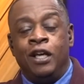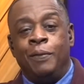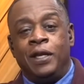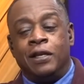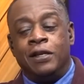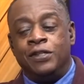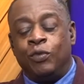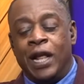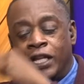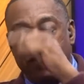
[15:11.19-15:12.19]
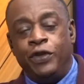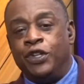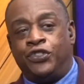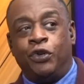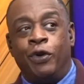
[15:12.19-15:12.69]
because when I give you this
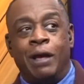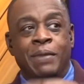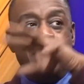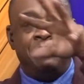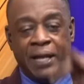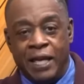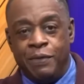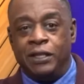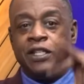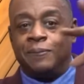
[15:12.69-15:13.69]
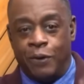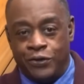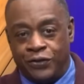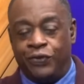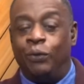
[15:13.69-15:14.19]
story, I'm not blaming this
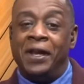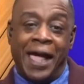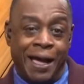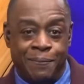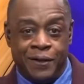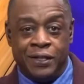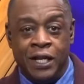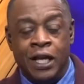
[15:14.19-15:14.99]
person for what happened,